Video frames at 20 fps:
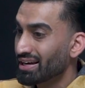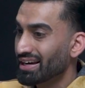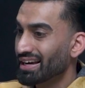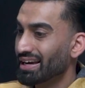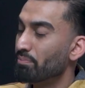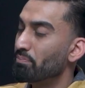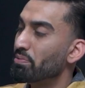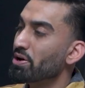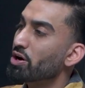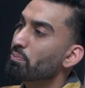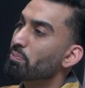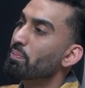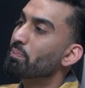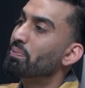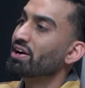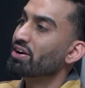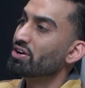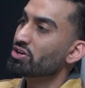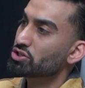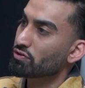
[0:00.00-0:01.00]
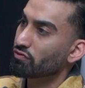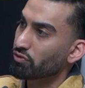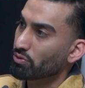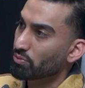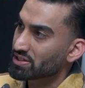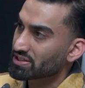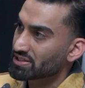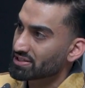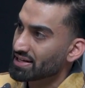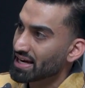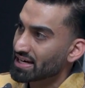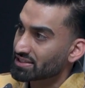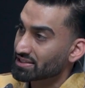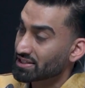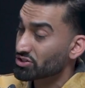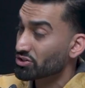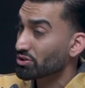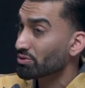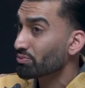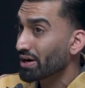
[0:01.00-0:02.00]
It better prepares you for what's next.
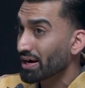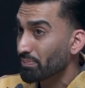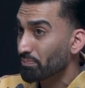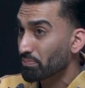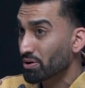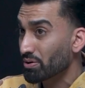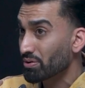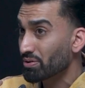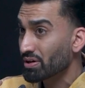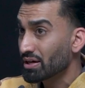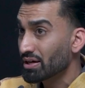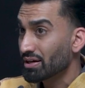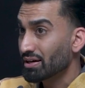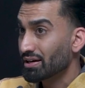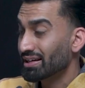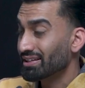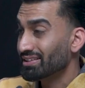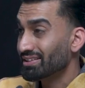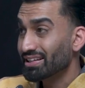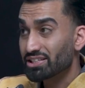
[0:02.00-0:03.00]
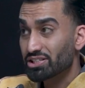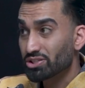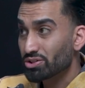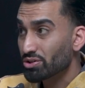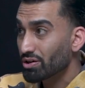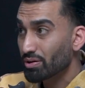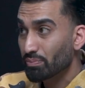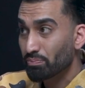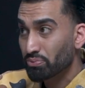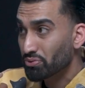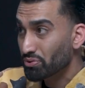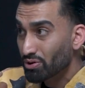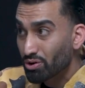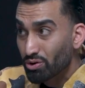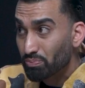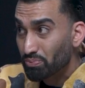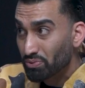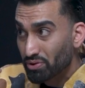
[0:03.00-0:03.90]
Because you're right, bro. Unless you're a pro,